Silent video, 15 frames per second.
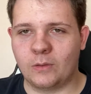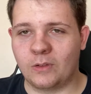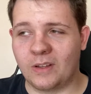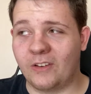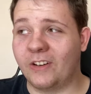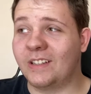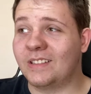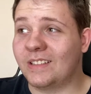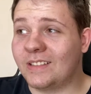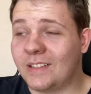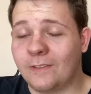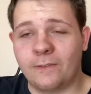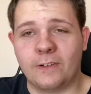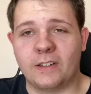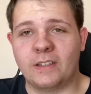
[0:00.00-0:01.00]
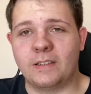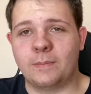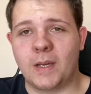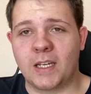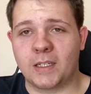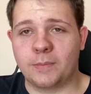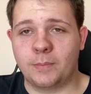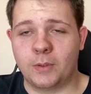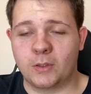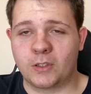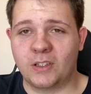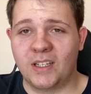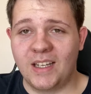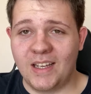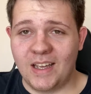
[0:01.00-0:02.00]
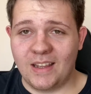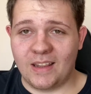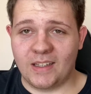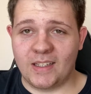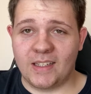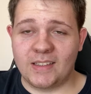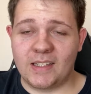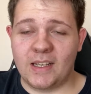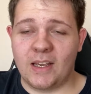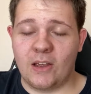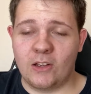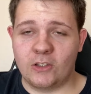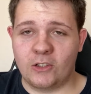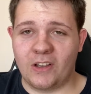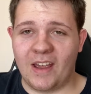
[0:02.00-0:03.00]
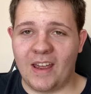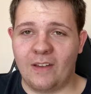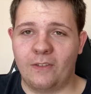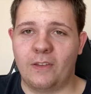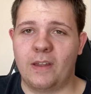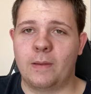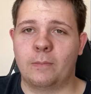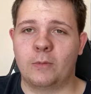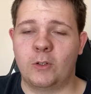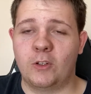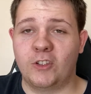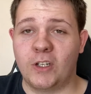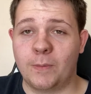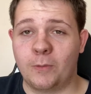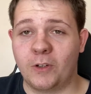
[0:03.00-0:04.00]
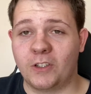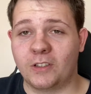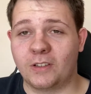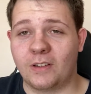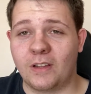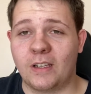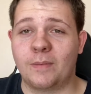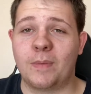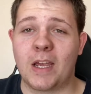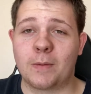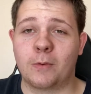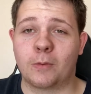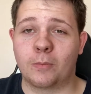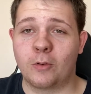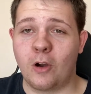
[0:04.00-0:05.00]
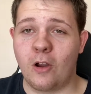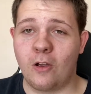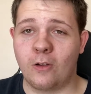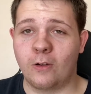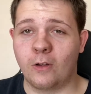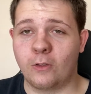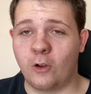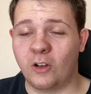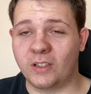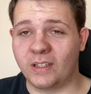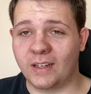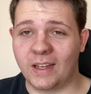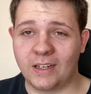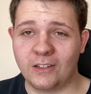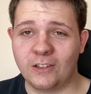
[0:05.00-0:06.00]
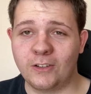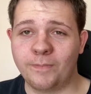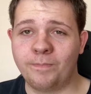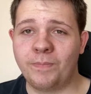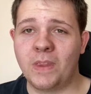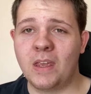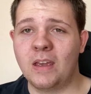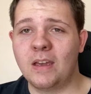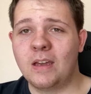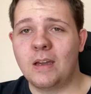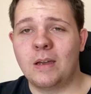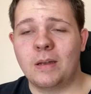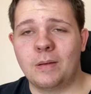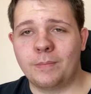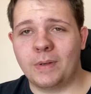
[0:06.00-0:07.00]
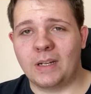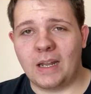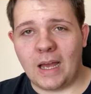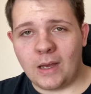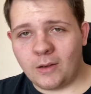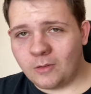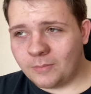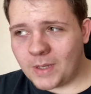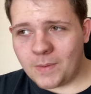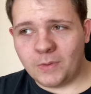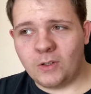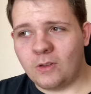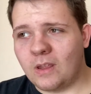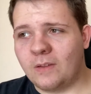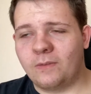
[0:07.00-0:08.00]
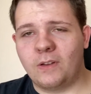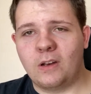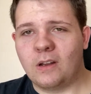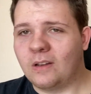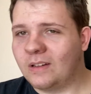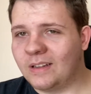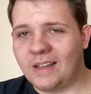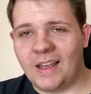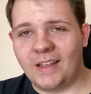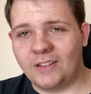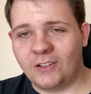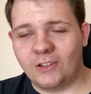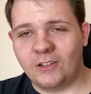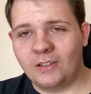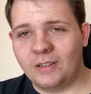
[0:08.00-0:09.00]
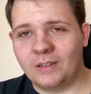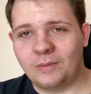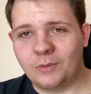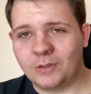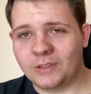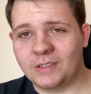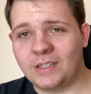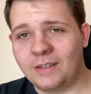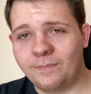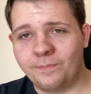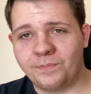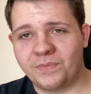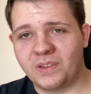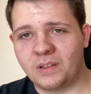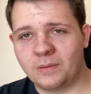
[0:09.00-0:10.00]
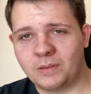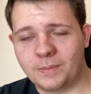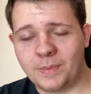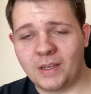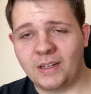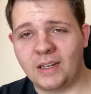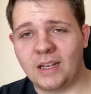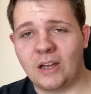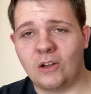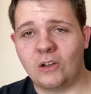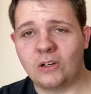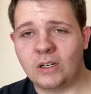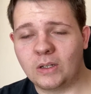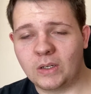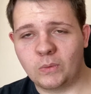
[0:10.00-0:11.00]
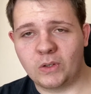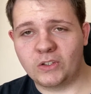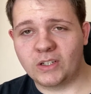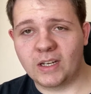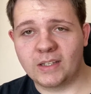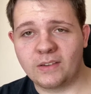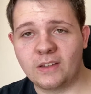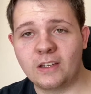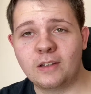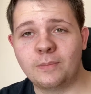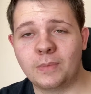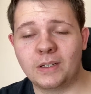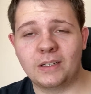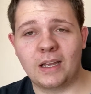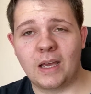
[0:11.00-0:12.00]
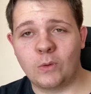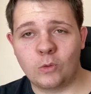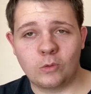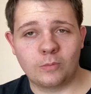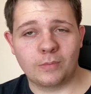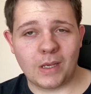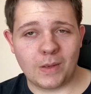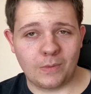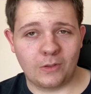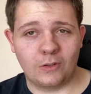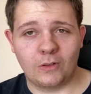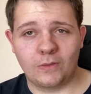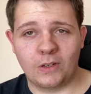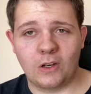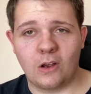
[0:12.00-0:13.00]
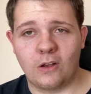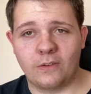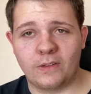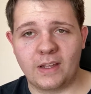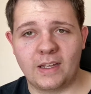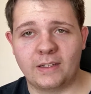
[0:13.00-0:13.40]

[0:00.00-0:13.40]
is a different MacBook that does also have the M2 chip, which is the MacBook Pro 13-inch. But I'll maybe do that video later, we'll see, depending on what you guys think, but I will maybe do a video on that.